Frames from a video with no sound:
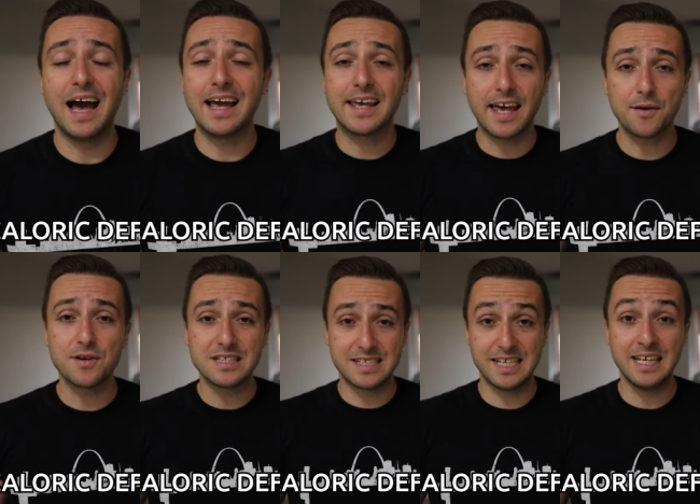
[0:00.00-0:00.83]
I
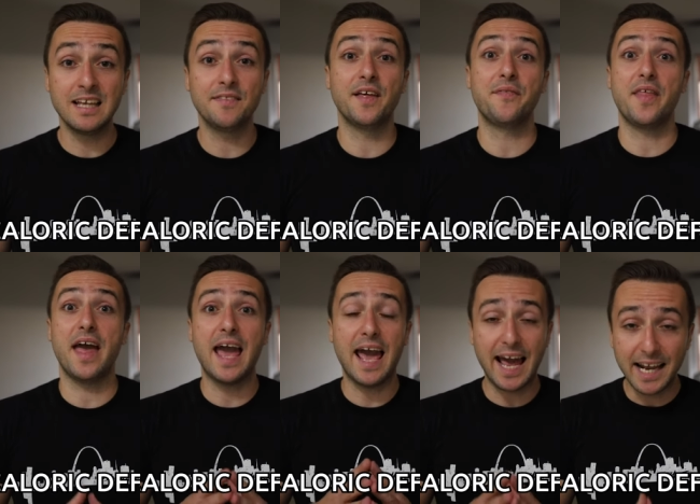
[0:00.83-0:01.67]
guarantee
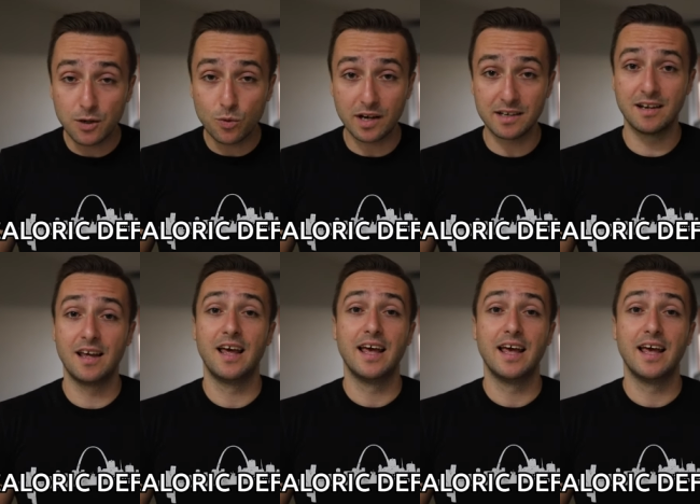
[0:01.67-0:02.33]
that anyone